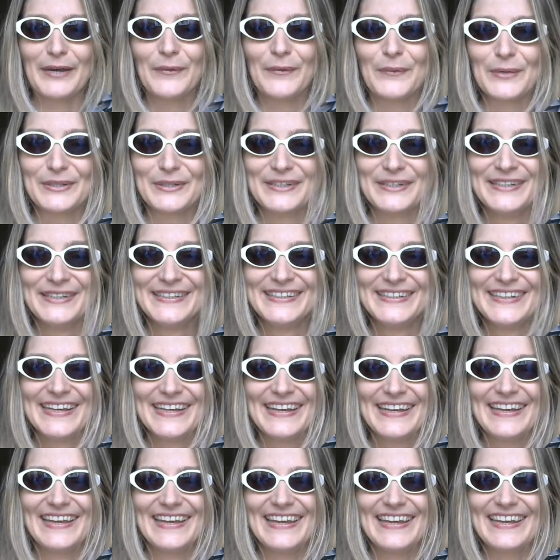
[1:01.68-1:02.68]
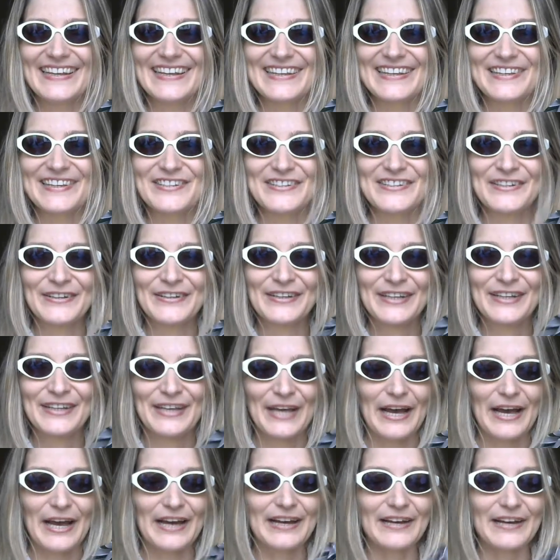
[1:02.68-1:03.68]
old English
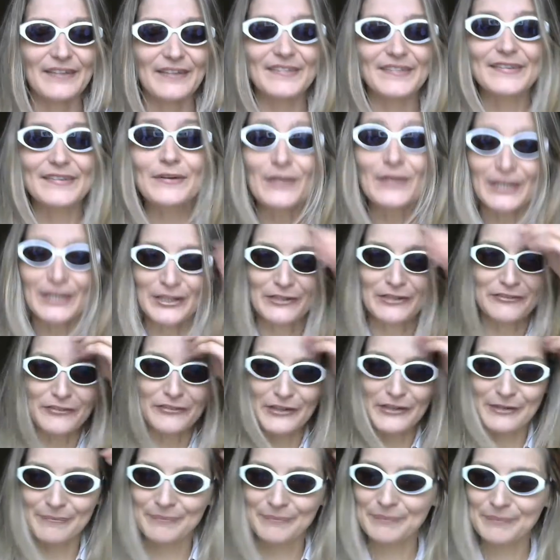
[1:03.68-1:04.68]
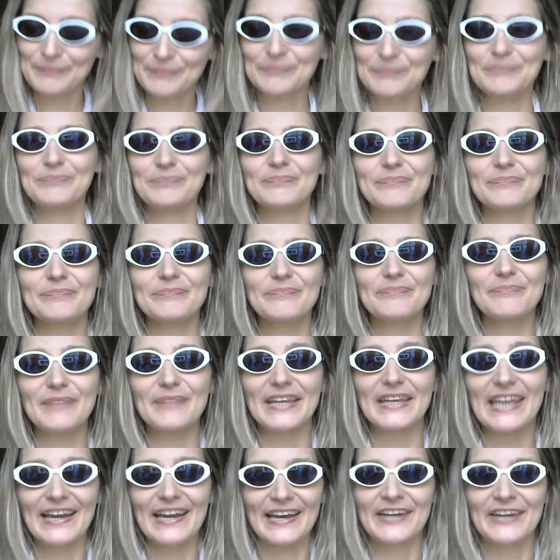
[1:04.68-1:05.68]
school uniform.
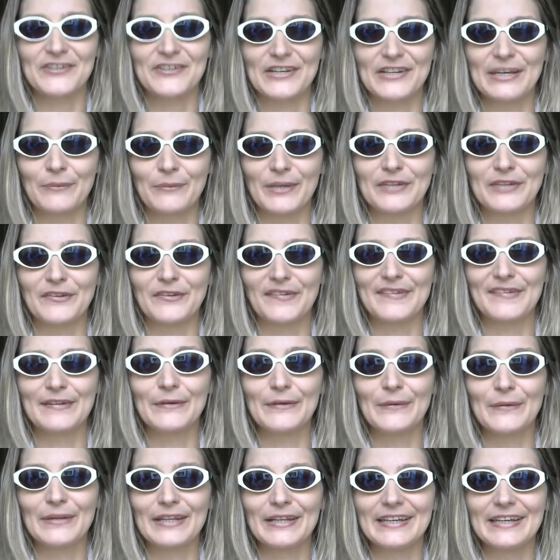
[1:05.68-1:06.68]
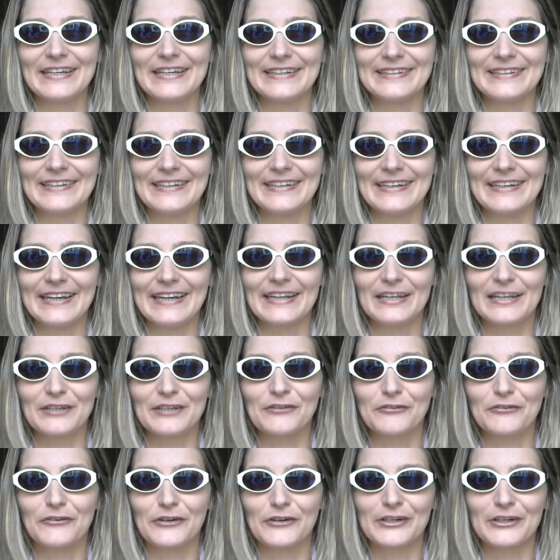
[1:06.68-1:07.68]
Yeah, I actually went to school in England
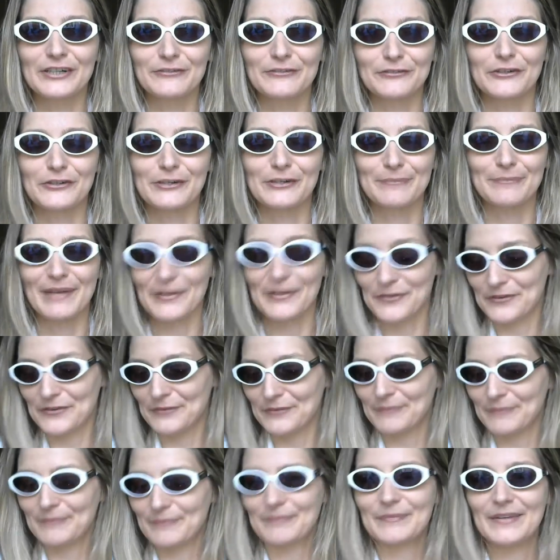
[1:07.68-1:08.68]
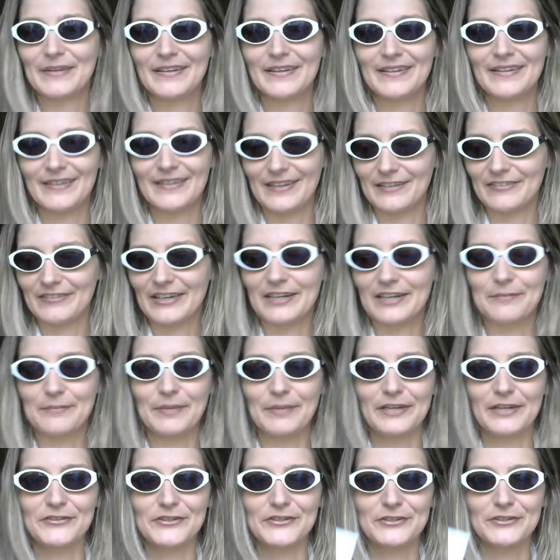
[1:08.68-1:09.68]
for a month. I've got a
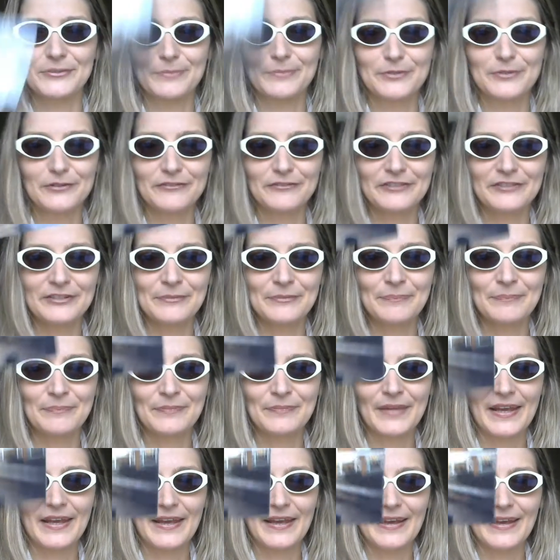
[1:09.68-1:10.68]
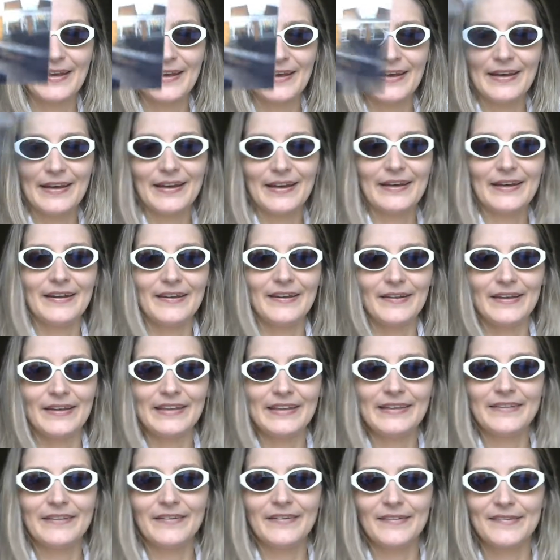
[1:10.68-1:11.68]
picture to prove it.
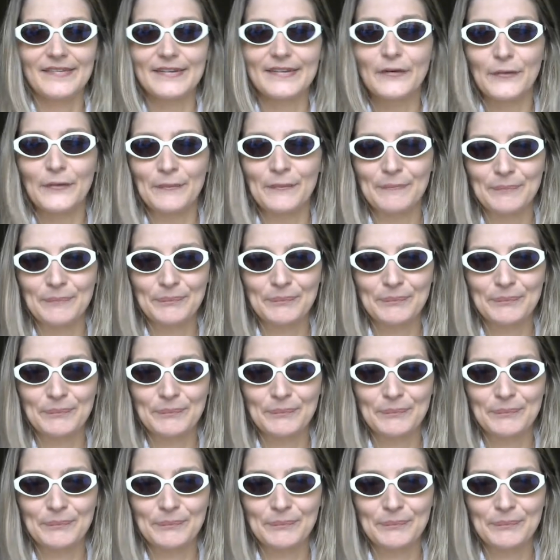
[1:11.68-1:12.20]
So,